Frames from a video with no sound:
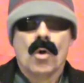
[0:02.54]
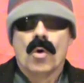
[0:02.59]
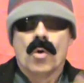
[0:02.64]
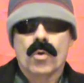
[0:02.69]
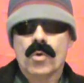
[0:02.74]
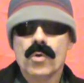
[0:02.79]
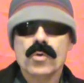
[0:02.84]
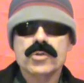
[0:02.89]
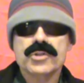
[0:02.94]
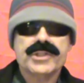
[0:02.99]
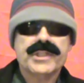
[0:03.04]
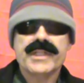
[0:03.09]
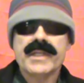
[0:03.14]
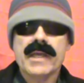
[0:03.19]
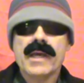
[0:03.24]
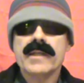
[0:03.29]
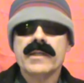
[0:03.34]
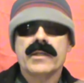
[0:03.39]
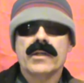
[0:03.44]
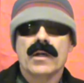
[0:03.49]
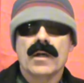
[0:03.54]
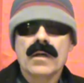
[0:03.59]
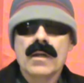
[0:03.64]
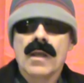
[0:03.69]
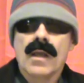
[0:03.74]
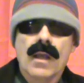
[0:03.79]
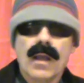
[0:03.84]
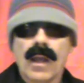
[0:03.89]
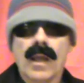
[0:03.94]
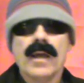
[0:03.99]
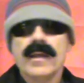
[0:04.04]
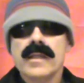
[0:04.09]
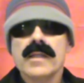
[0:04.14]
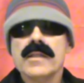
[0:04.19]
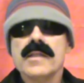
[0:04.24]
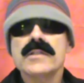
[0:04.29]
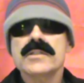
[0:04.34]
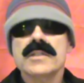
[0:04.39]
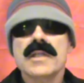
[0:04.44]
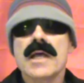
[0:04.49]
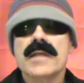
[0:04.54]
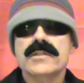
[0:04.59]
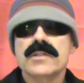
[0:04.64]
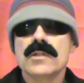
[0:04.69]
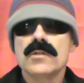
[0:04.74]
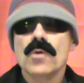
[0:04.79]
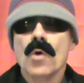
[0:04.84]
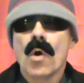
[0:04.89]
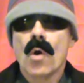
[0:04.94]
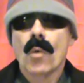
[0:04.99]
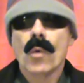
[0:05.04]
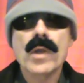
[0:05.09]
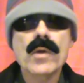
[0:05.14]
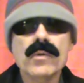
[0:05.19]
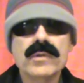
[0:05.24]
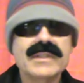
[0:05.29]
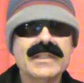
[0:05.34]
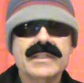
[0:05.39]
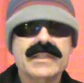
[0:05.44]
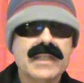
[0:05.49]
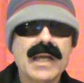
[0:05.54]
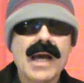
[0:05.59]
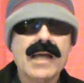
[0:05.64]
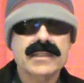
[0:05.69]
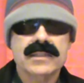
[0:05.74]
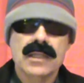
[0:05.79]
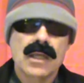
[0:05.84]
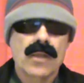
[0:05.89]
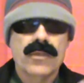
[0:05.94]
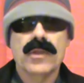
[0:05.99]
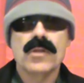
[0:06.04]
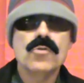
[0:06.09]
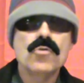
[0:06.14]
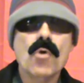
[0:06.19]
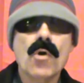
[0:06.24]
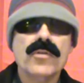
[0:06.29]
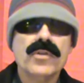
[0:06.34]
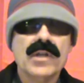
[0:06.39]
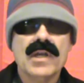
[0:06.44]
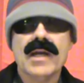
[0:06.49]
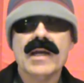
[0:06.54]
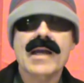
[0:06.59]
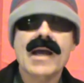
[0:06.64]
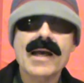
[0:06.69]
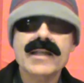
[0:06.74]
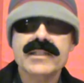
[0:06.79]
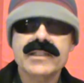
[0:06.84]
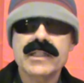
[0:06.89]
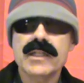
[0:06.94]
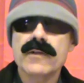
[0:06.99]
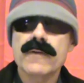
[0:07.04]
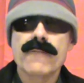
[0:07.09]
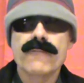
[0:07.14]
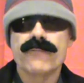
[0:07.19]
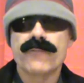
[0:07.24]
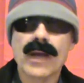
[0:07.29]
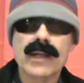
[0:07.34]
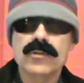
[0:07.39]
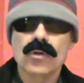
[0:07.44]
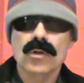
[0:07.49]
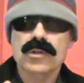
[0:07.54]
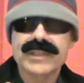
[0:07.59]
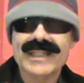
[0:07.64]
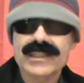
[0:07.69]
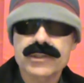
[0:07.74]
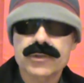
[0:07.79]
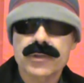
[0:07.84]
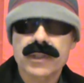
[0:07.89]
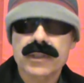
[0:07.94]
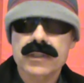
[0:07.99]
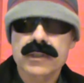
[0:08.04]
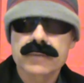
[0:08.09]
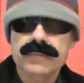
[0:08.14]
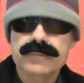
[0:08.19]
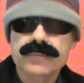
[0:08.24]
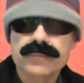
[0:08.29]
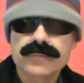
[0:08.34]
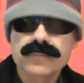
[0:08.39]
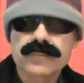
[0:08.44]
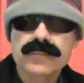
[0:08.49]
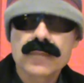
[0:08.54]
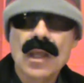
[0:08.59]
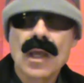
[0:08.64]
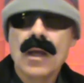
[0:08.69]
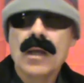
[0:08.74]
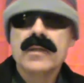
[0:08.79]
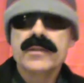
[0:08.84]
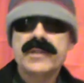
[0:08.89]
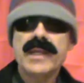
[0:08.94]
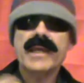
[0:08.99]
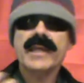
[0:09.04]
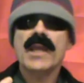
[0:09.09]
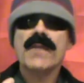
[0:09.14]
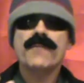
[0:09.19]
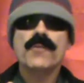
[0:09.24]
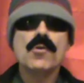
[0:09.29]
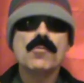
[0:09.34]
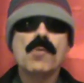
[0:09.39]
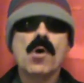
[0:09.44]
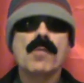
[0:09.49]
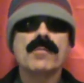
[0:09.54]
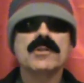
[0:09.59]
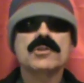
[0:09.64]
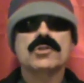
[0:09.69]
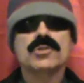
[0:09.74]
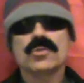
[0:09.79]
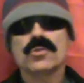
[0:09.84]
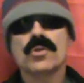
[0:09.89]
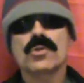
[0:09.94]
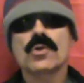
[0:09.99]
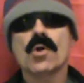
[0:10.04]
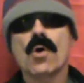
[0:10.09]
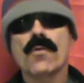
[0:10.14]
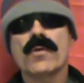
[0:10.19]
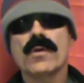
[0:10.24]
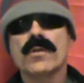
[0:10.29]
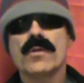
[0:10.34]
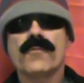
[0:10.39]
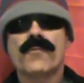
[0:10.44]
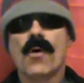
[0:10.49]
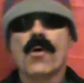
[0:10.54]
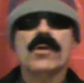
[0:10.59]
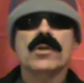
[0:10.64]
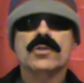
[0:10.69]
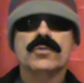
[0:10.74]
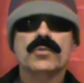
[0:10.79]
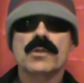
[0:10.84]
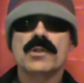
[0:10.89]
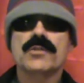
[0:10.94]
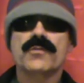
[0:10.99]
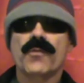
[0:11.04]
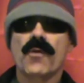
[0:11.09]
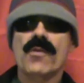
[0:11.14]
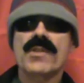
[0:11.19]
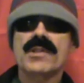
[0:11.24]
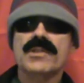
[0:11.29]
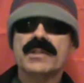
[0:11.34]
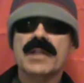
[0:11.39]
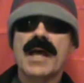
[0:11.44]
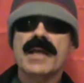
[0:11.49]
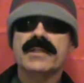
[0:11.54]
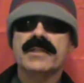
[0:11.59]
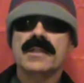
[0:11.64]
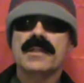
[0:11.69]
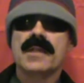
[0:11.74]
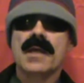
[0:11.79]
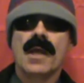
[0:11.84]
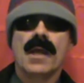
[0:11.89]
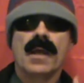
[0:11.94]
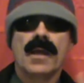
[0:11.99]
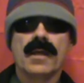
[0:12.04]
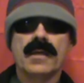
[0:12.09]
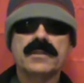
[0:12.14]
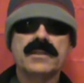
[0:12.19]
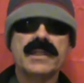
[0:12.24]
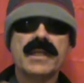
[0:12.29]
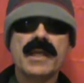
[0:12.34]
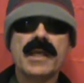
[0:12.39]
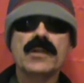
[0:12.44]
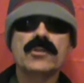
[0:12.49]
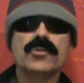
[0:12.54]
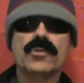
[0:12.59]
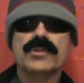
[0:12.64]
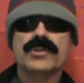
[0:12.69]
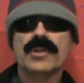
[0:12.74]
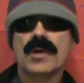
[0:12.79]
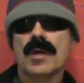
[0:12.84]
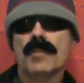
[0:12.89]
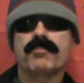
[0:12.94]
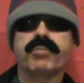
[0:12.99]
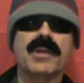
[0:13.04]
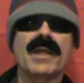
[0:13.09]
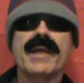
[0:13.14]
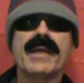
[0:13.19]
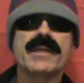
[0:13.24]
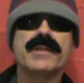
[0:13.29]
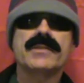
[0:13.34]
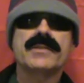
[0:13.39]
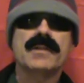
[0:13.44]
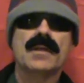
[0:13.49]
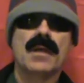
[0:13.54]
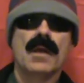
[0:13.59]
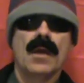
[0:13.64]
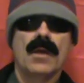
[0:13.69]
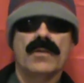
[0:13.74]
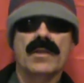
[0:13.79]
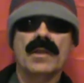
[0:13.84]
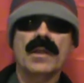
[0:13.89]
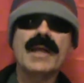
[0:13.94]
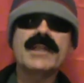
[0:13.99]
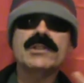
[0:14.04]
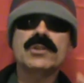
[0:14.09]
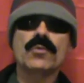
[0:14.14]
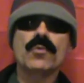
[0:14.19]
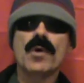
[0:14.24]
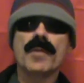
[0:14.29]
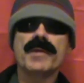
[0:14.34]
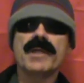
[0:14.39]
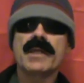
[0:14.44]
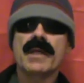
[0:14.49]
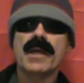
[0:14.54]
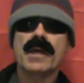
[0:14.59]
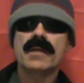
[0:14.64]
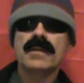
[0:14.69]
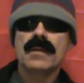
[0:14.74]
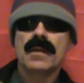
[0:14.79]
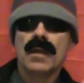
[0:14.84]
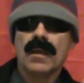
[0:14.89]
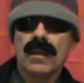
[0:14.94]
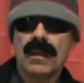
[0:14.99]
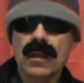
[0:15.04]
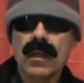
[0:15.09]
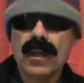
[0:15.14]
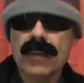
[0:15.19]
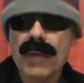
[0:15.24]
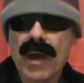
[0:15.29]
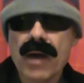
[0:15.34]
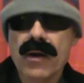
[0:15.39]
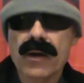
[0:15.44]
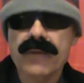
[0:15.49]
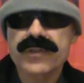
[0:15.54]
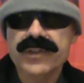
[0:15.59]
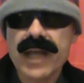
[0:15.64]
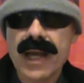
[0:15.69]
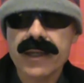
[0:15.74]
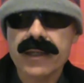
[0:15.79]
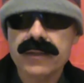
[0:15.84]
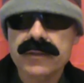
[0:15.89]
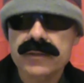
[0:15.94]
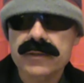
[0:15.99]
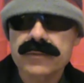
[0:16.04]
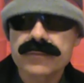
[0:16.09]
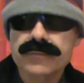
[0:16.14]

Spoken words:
Rusky Ed here, and in this lesson, we will discuss the North Caucasian Federal District. Take a few moments to look over the focus words for this lesson as the intro song plays. The lesson will begin in a matter of seconds.